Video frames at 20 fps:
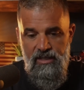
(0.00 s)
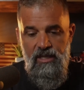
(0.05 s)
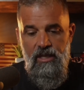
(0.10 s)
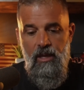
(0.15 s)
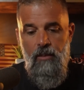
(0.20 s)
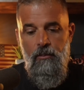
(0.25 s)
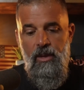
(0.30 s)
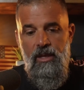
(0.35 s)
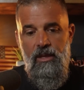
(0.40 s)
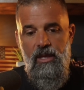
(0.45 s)

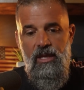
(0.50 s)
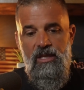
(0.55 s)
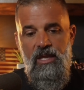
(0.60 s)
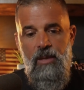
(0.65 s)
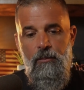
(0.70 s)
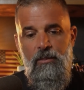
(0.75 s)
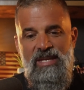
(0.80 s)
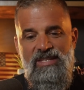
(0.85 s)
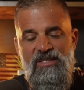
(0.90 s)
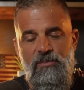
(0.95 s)

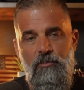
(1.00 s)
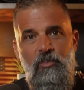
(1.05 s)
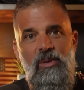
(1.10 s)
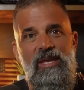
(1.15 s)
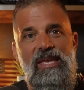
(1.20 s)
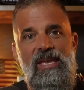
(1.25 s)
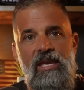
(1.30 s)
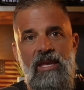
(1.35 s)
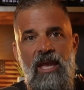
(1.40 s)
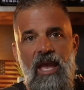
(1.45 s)
It means
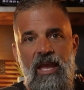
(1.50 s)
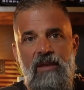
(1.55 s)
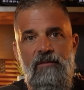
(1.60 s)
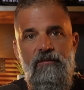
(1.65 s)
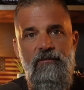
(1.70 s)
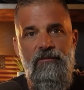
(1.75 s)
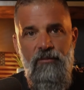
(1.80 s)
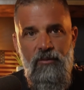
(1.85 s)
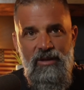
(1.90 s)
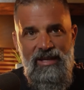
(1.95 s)
being a
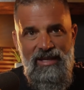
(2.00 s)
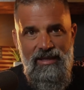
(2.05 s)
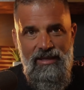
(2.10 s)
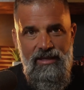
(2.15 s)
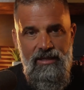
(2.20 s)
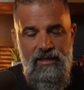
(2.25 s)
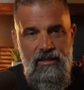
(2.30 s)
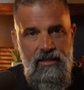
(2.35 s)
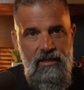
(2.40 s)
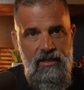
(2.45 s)

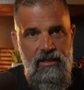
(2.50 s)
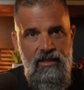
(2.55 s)
freak